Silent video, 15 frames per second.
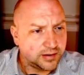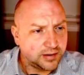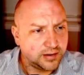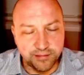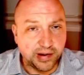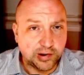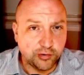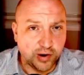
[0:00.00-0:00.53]
The
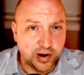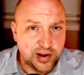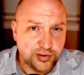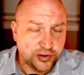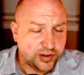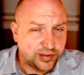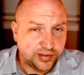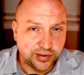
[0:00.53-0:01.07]

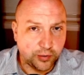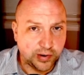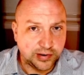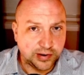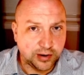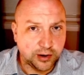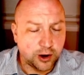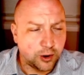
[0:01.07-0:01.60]
vectorizer isn't going
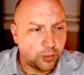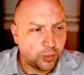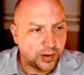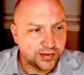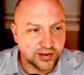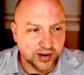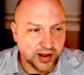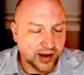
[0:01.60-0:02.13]
to know
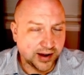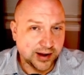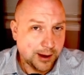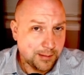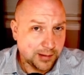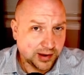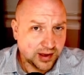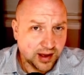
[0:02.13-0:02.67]
what's an
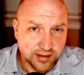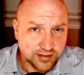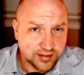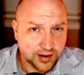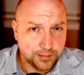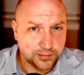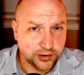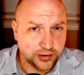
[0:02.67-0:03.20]
economic
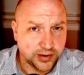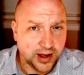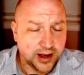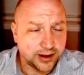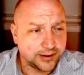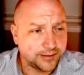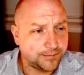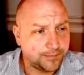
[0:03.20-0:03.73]
concept or not.